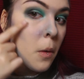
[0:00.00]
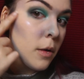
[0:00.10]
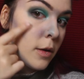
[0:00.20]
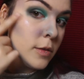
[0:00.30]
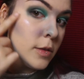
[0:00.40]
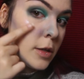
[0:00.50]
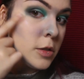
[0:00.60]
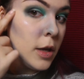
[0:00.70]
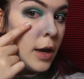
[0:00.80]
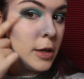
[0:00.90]
Because it's
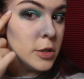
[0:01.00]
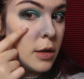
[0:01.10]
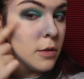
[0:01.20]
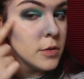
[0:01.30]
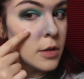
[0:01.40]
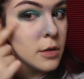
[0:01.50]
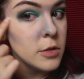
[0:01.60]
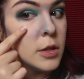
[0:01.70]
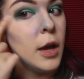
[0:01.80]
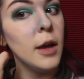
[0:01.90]
actually eyeshadow. It's not
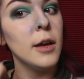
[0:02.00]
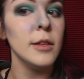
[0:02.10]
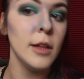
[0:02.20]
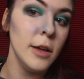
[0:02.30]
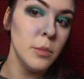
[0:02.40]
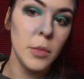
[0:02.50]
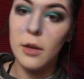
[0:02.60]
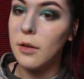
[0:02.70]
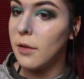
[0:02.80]
actually highlight, but